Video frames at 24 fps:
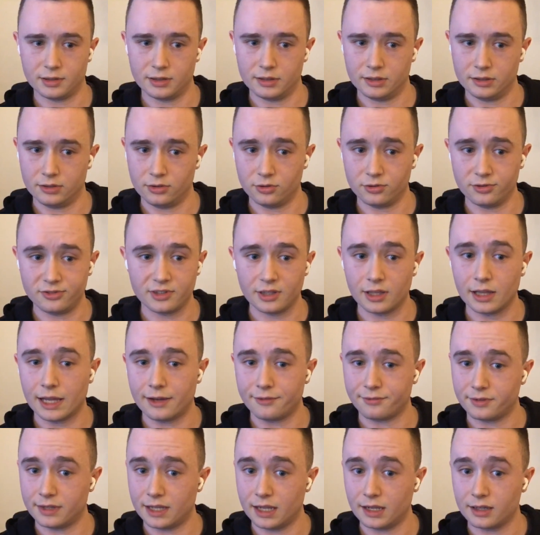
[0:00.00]
you still
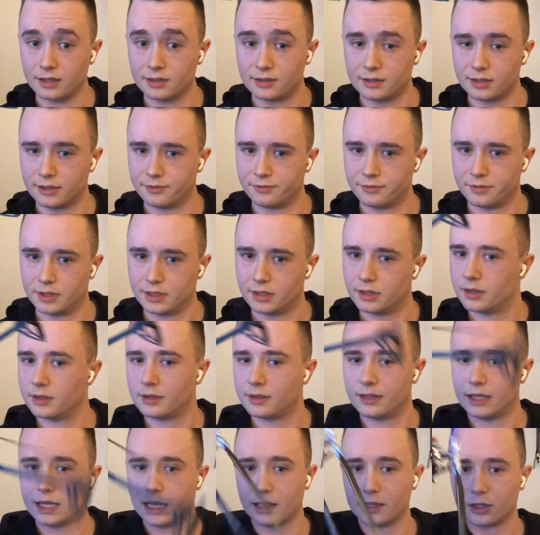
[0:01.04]
have negative in,
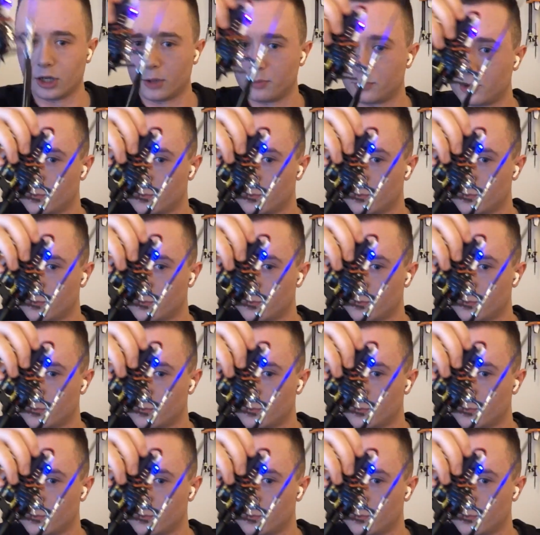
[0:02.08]
the helicopter